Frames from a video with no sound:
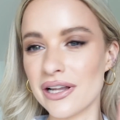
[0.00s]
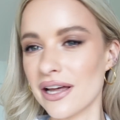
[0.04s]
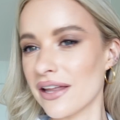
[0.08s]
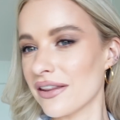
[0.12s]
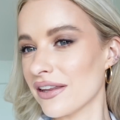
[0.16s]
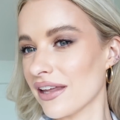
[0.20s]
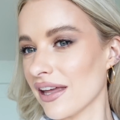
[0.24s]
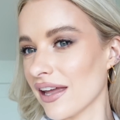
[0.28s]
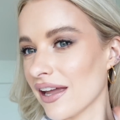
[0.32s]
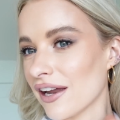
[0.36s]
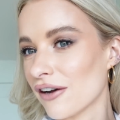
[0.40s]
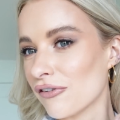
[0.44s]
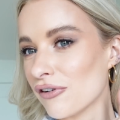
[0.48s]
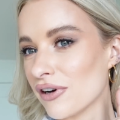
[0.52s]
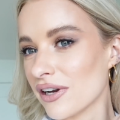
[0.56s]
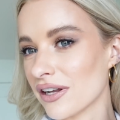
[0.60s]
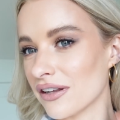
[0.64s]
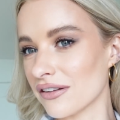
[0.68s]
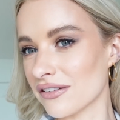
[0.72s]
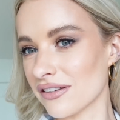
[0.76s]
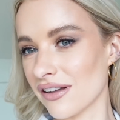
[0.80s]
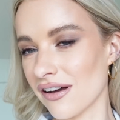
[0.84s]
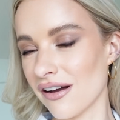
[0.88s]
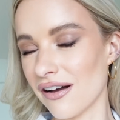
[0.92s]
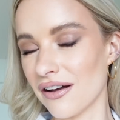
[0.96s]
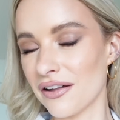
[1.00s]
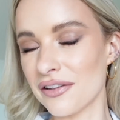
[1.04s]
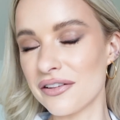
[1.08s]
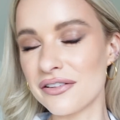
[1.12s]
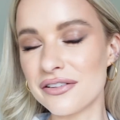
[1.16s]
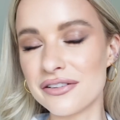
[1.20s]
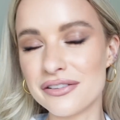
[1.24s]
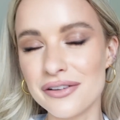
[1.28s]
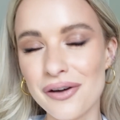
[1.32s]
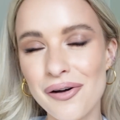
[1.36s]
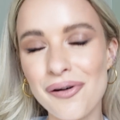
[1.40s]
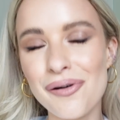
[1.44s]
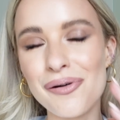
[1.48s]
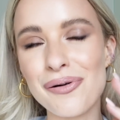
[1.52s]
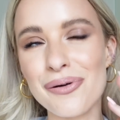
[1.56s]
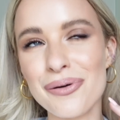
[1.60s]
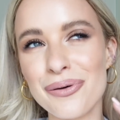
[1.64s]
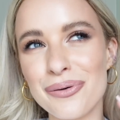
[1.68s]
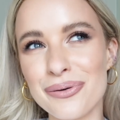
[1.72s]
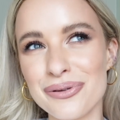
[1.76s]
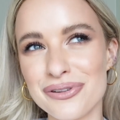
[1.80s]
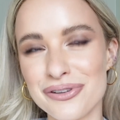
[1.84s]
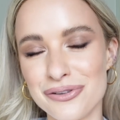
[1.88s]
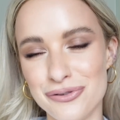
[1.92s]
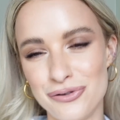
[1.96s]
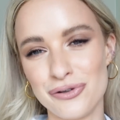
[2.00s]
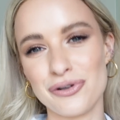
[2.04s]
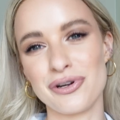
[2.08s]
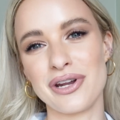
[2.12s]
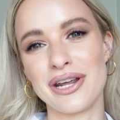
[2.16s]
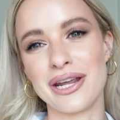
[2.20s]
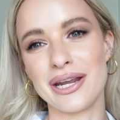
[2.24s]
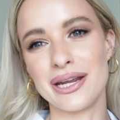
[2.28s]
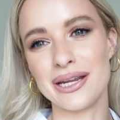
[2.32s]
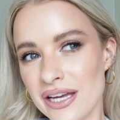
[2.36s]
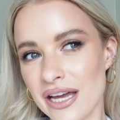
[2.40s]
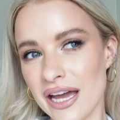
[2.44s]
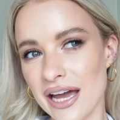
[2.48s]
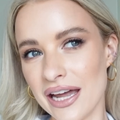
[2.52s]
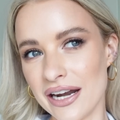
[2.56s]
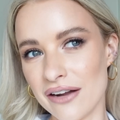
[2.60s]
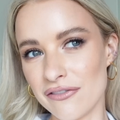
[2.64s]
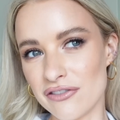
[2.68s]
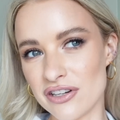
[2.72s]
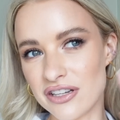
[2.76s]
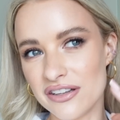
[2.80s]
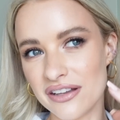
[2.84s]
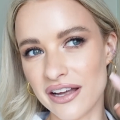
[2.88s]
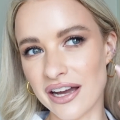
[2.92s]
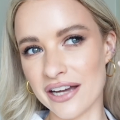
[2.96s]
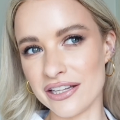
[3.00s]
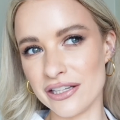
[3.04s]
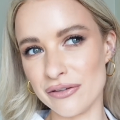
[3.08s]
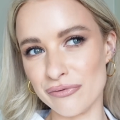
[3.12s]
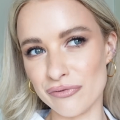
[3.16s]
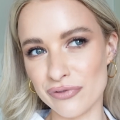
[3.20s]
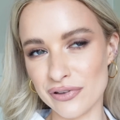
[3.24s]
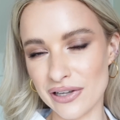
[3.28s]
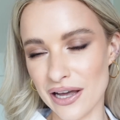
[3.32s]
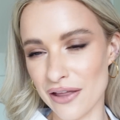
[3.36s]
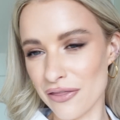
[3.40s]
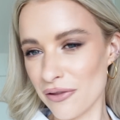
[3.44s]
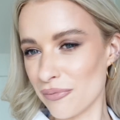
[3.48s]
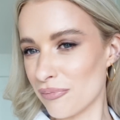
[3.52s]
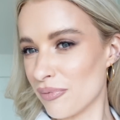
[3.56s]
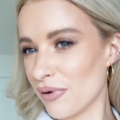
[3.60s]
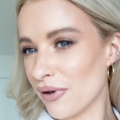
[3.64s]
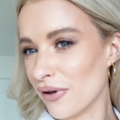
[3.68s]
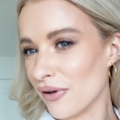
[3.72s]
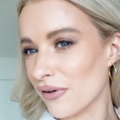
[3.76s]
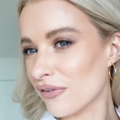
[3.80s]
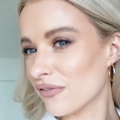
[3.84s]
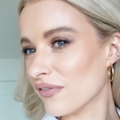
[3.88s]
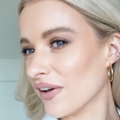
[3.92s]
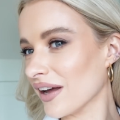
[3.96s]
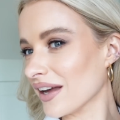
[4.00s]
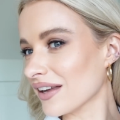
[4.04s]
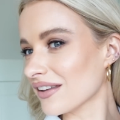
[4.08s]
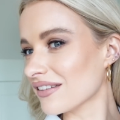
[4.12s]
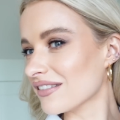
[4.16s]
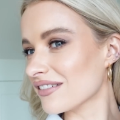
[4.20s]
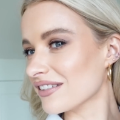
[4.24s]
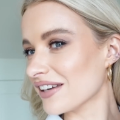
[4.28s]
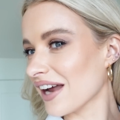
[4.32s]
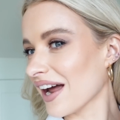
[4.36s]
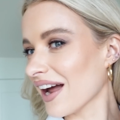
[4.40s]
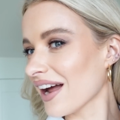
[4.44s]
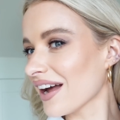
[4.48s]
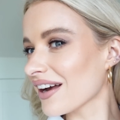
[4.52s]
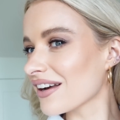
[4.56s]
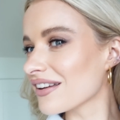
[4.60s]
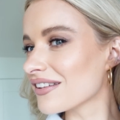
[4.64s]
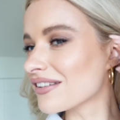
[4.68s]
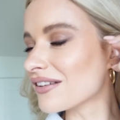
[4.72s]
Like the earrings are so stunning and I've designed them for like the perfect stack.